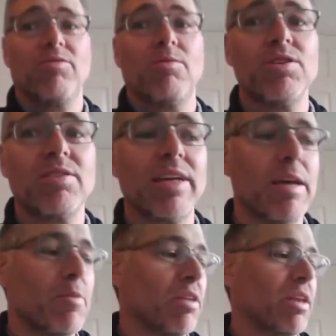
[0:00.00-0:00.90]
So I'm just going
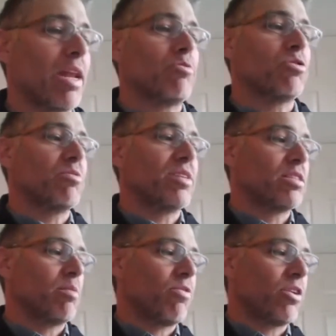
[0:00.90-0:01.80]
to get my other laptop
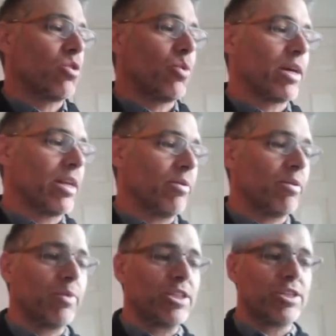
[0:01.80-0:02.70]
set up very quickly,
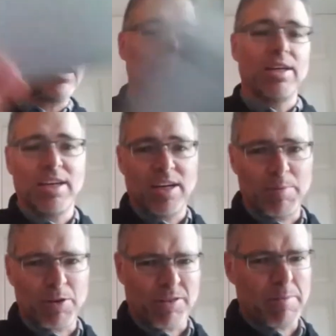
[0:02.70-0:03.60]
which
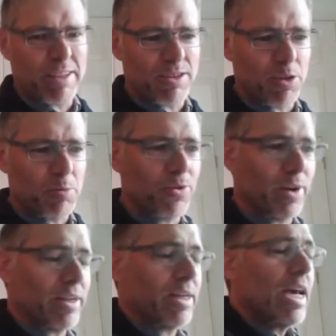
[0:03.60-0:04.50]
I'll be honest, I meant to do
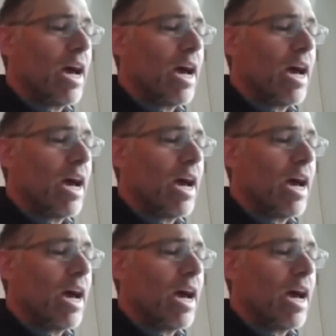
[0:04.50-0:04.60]
beforehand.